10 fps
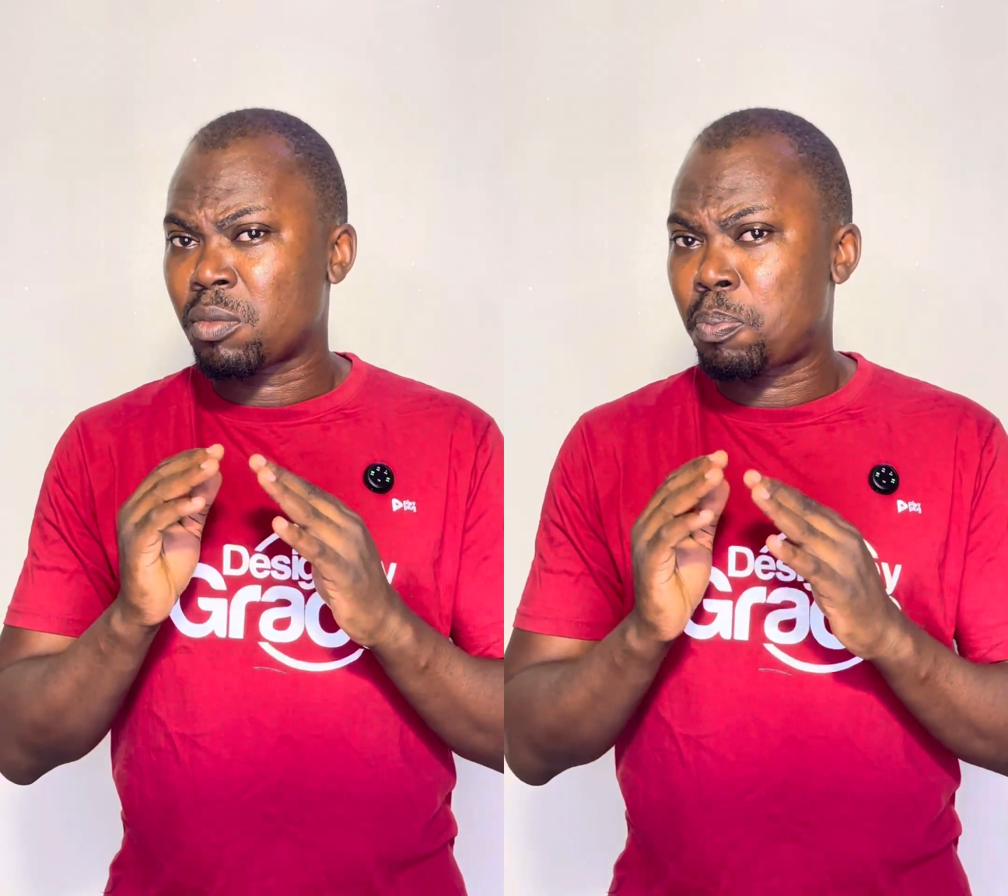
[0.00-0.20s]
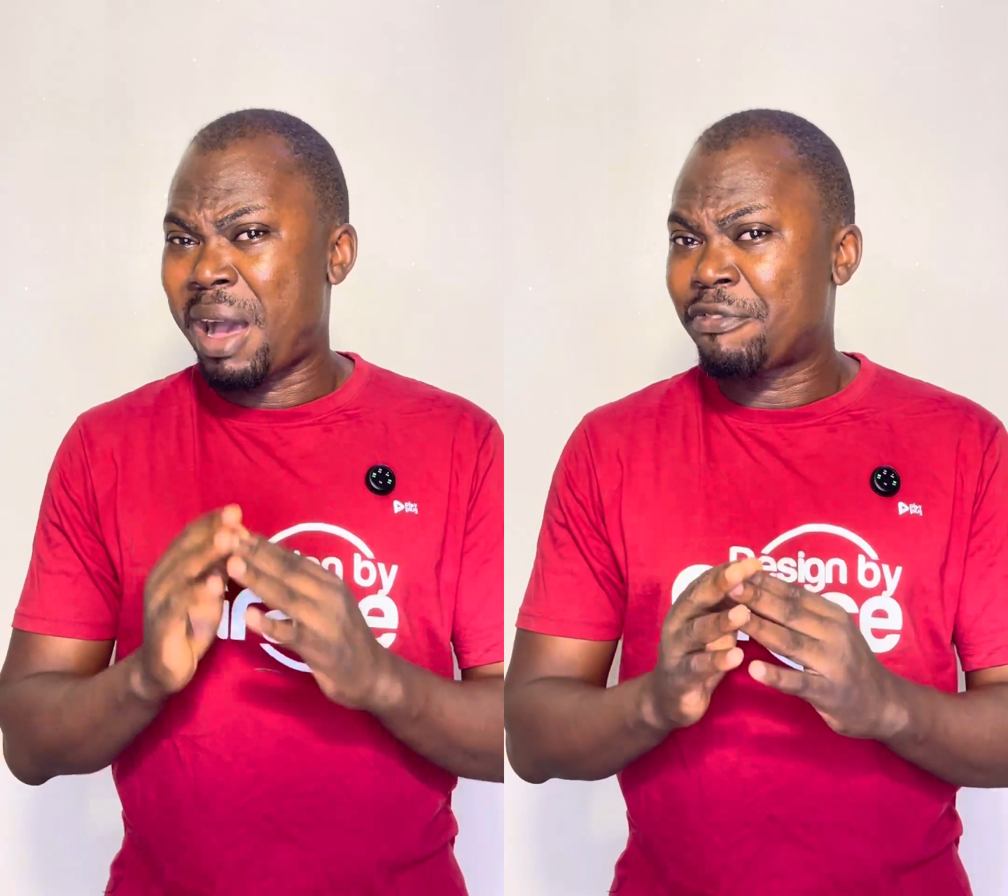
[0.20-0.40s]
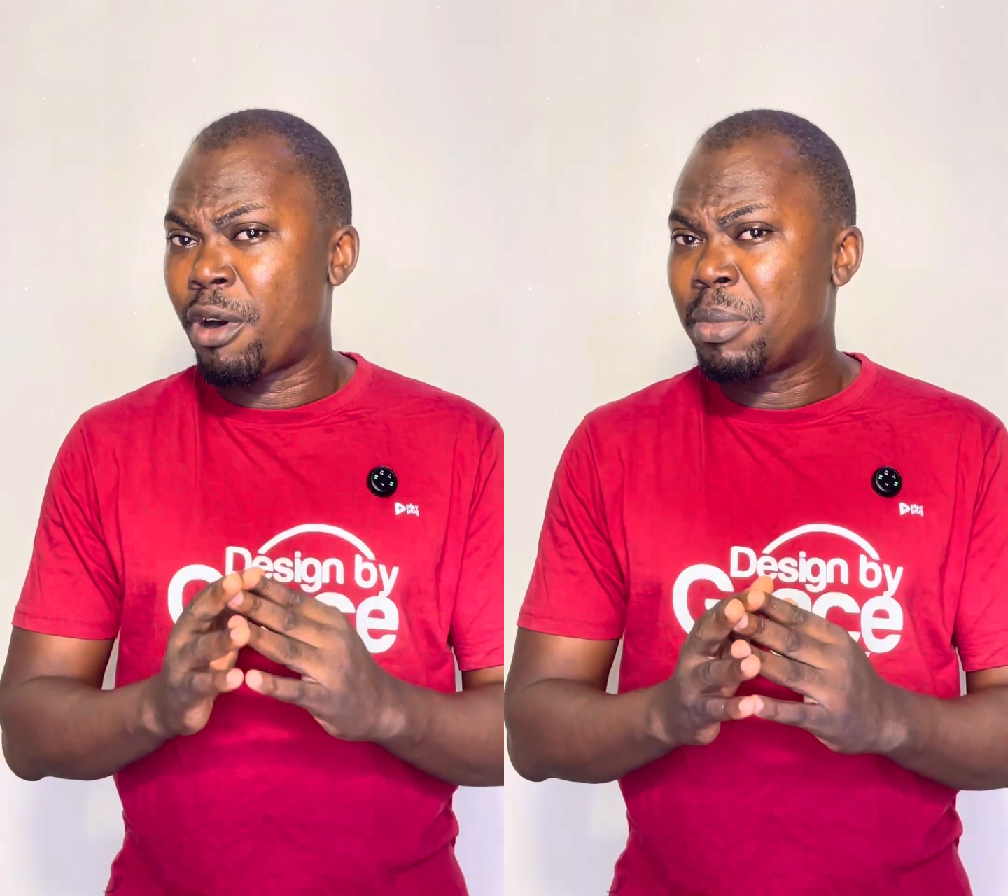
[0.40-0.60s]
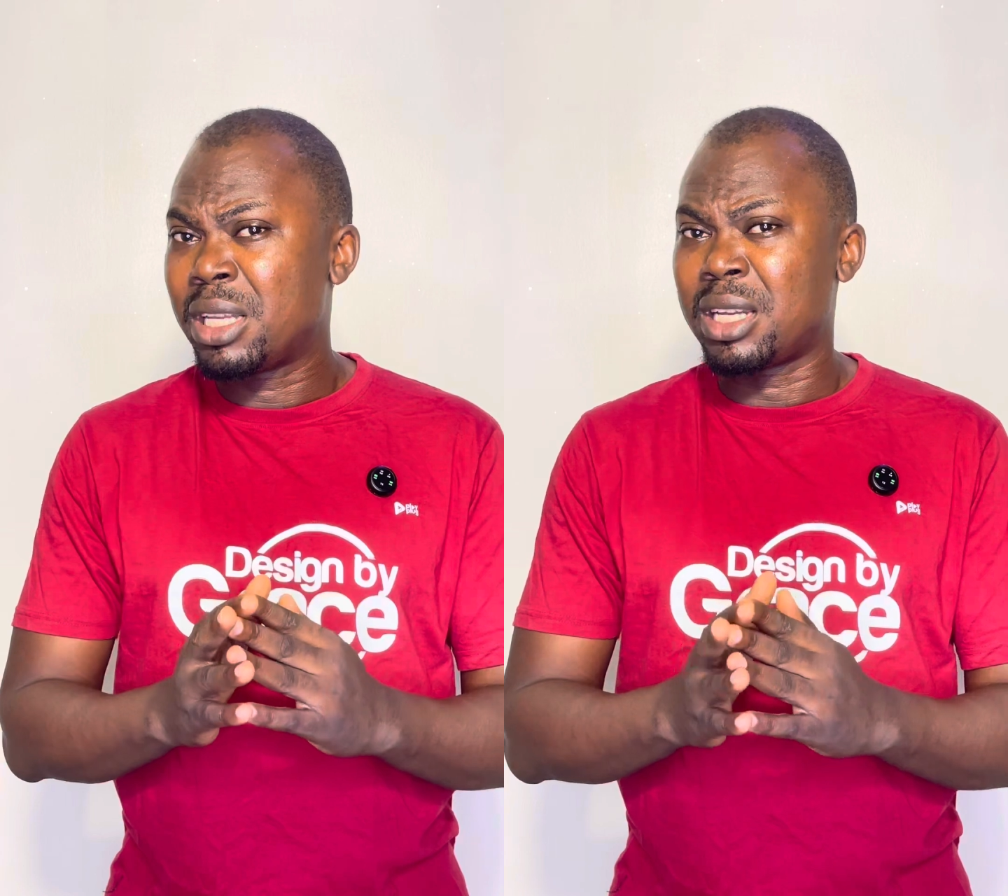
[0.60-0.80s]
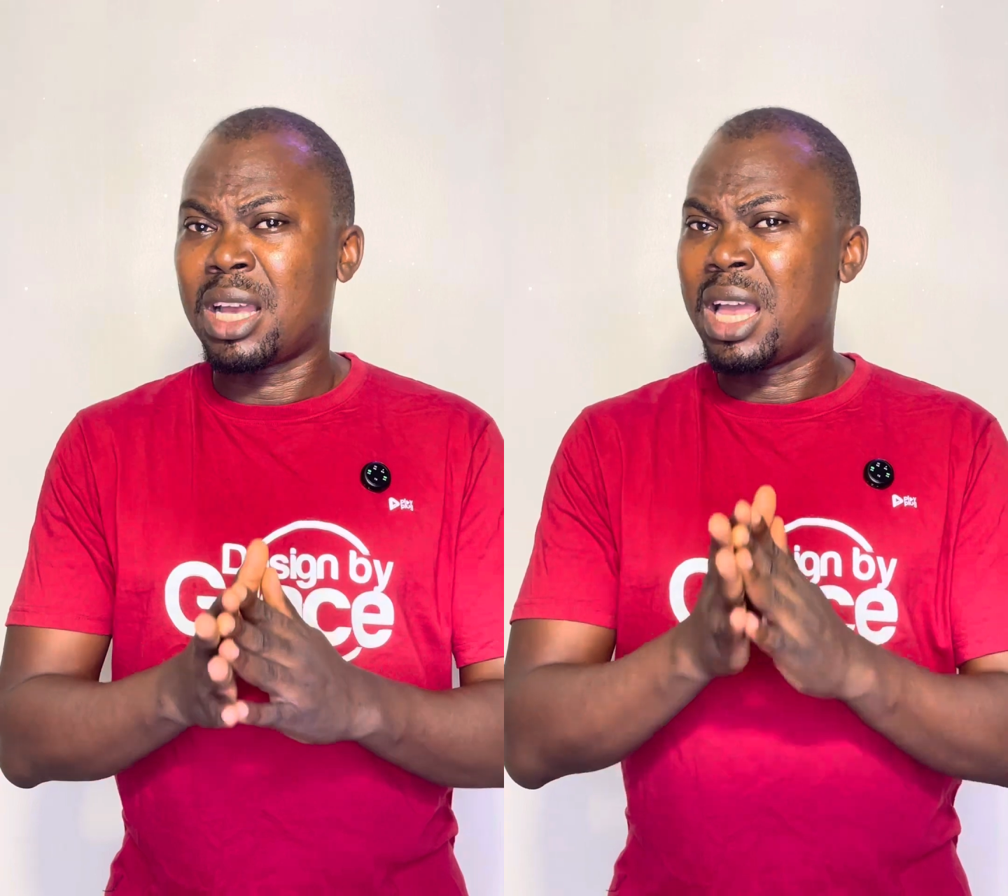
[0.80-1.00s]

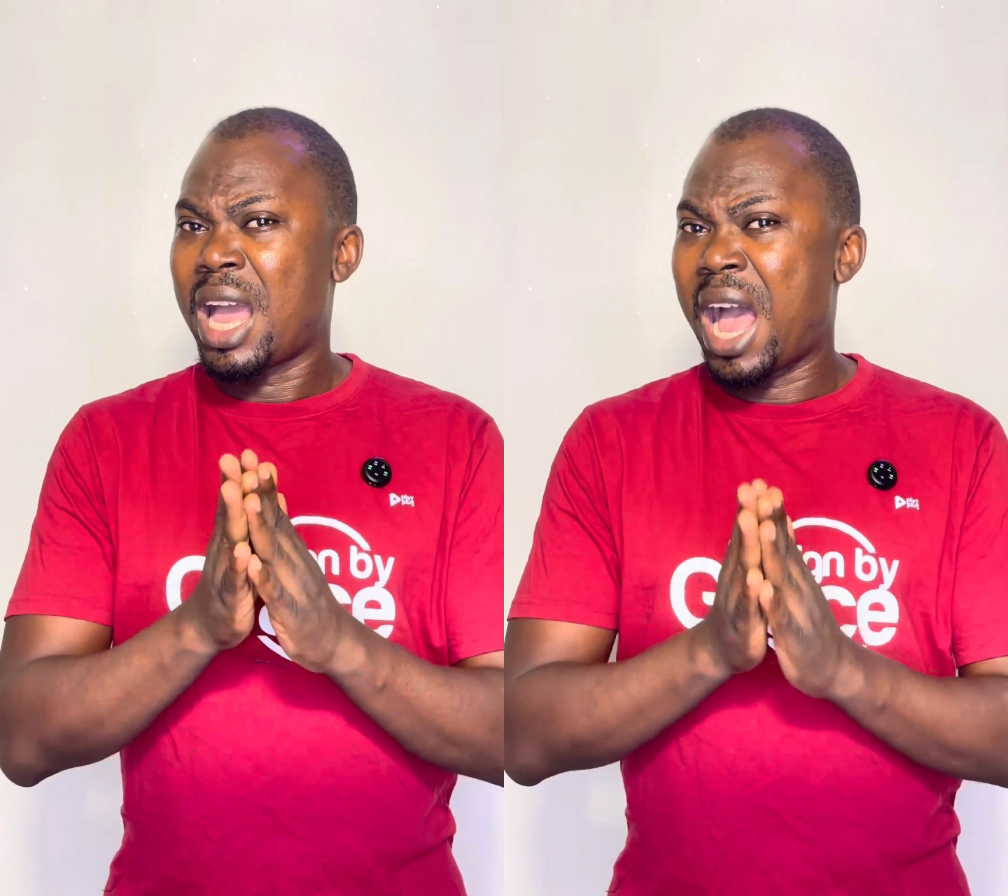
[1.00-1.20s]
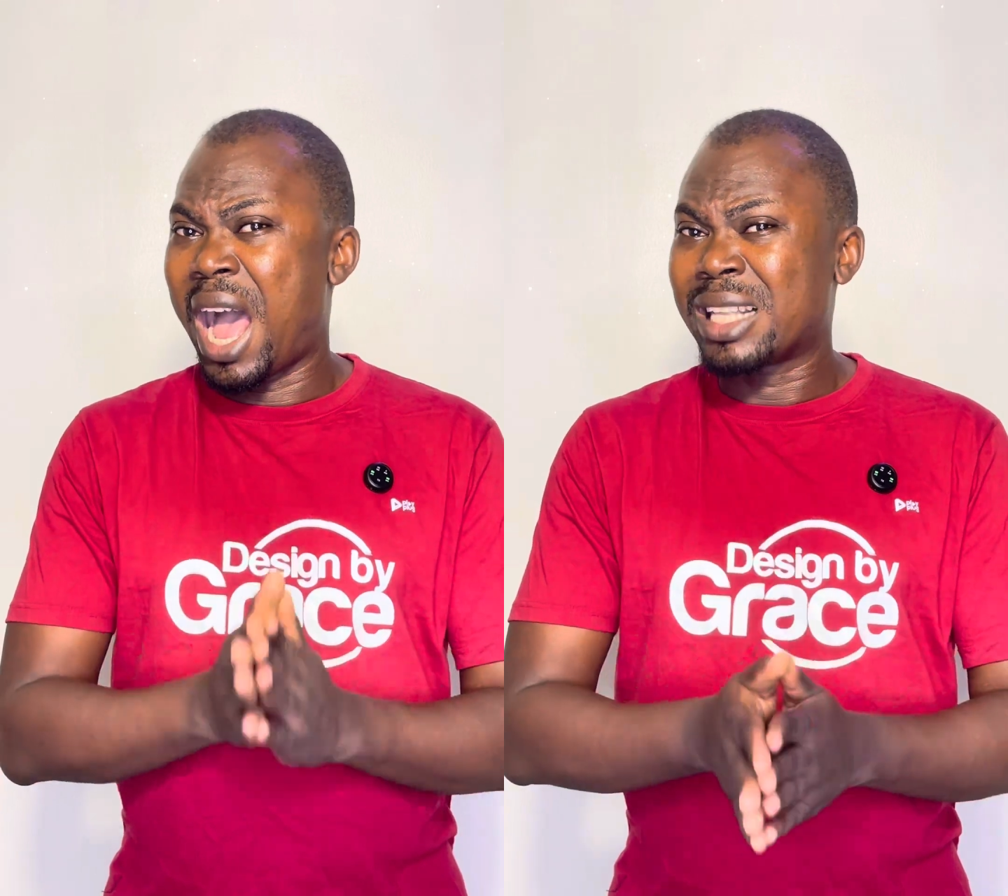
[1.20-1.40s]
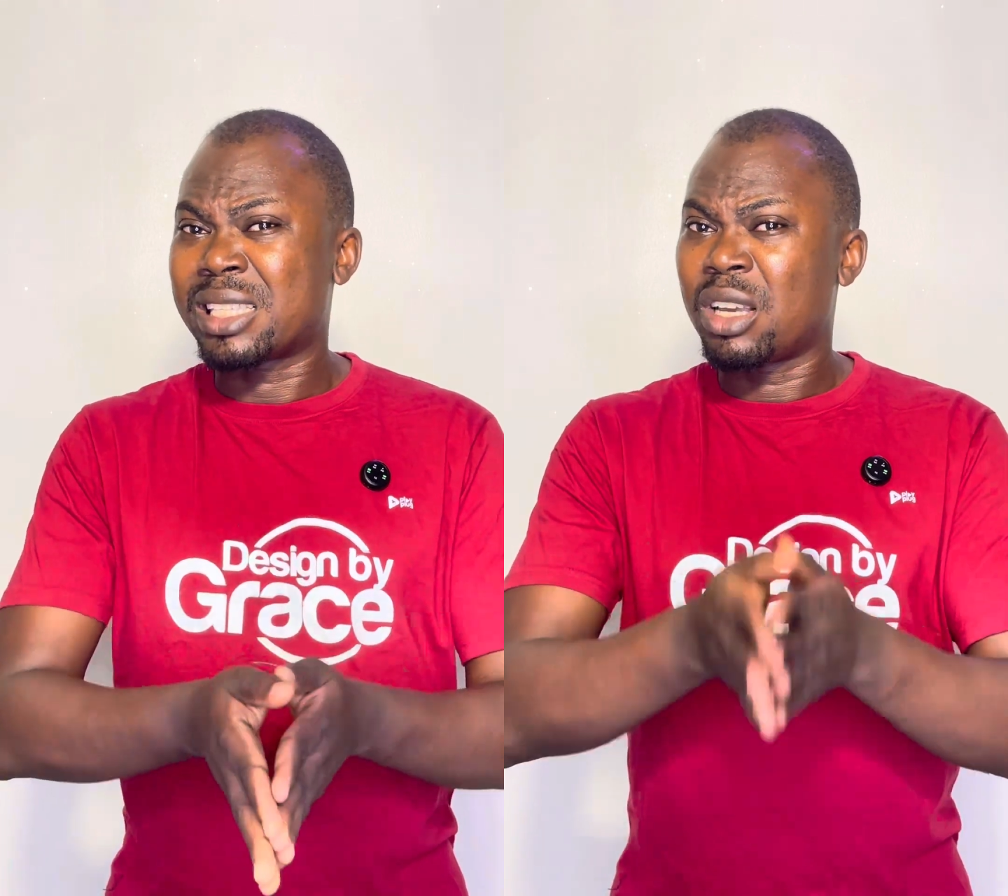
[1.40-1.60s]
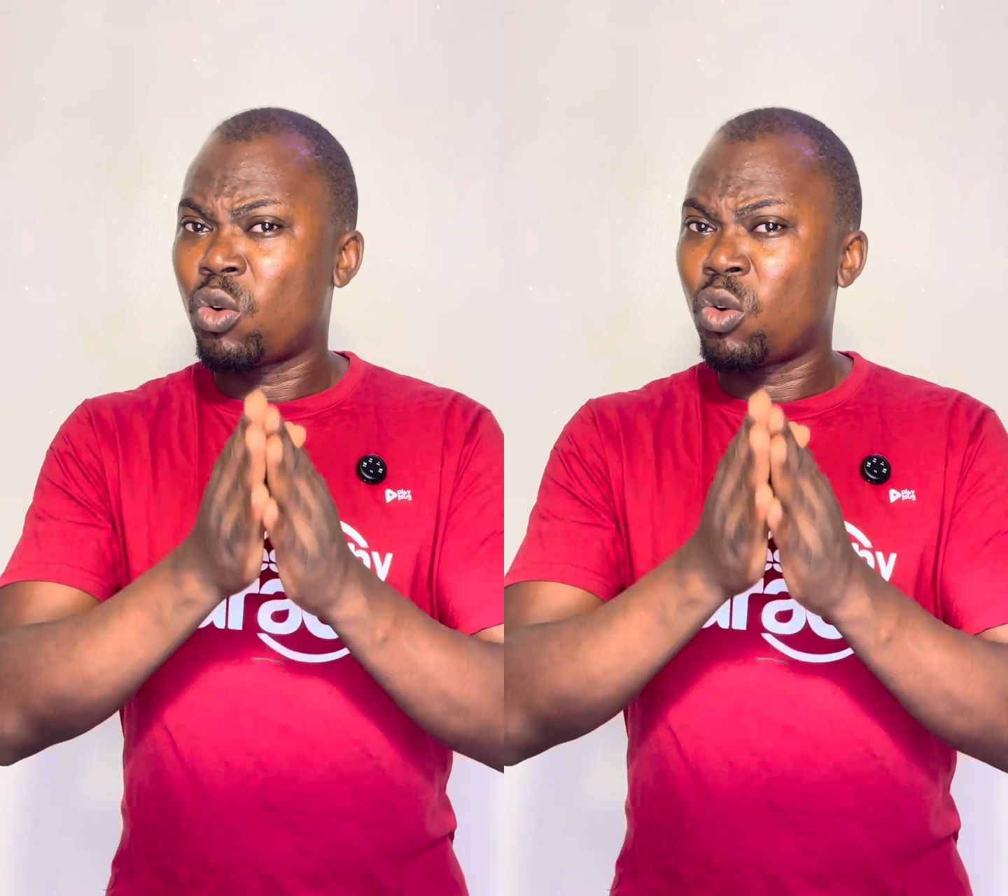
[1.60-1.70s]
performing at